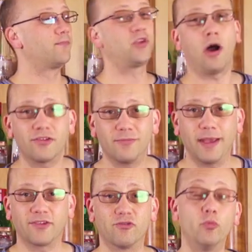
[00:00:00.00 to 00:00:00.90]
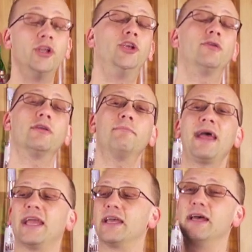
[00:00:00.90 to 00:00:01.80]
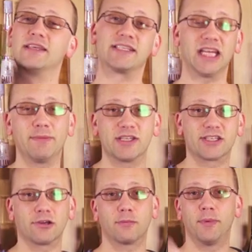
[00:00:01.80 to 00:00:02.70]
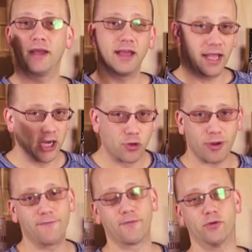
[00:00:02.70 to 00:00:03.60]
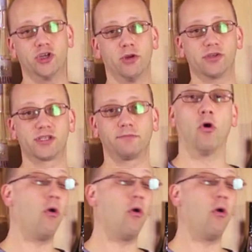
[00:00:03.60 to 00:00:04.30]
Don's mix, which you can make cinnamon syrup and grapefruit juice.